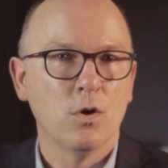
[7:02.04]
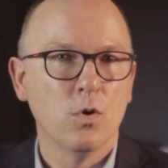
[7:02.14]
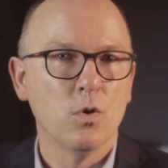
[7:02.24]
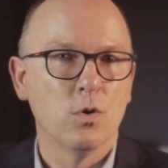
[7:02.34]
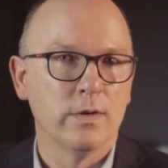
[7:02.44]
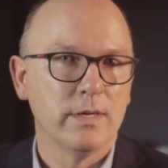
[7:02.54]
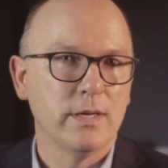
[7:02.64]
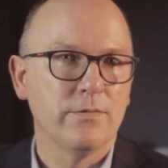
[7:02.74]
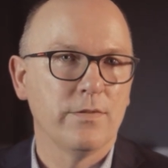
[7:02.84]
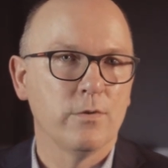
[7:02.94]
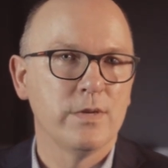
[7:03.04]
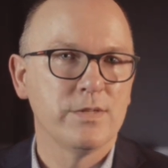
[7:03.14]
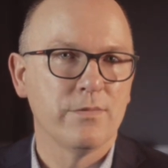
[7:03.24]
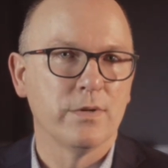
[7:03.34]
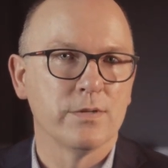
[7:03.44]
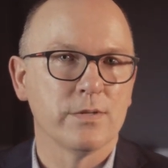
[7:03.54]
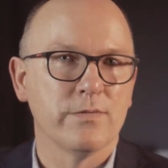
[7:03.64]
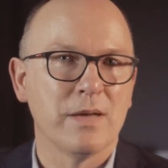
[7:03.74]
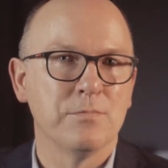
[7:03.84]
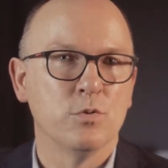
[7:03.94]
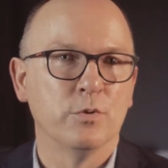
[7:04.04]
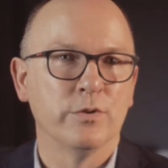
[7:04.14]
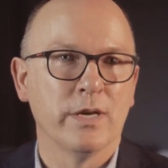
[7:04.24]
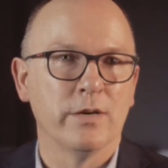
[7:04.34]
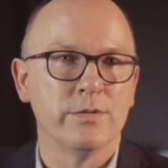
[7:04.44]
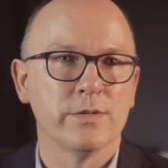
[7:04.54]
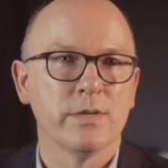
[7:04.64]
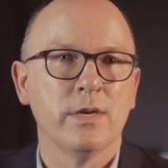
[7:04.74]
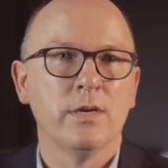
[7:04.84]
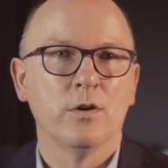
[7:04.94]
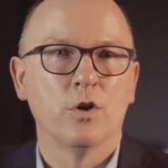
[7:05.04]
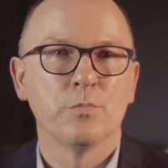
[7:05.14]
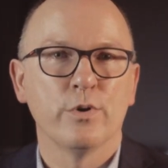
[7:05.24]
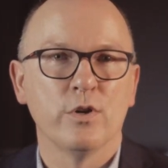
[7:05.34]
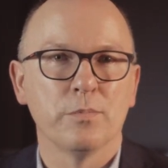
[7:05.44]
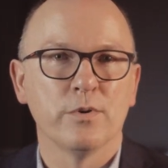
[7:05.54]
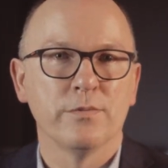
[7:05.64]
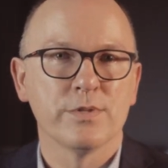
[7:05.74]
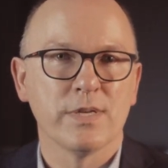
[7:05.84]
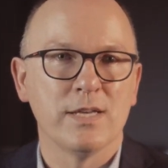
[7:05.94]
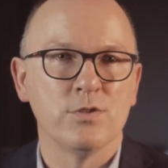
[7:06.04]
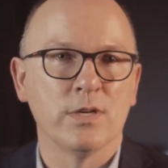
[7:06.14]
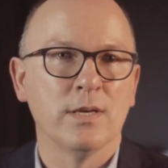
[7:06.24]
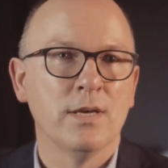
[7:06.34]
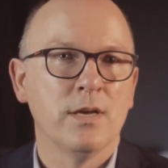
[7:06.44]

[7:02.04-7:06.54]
or if there is evidence of abnormal nodes on preoperative staging,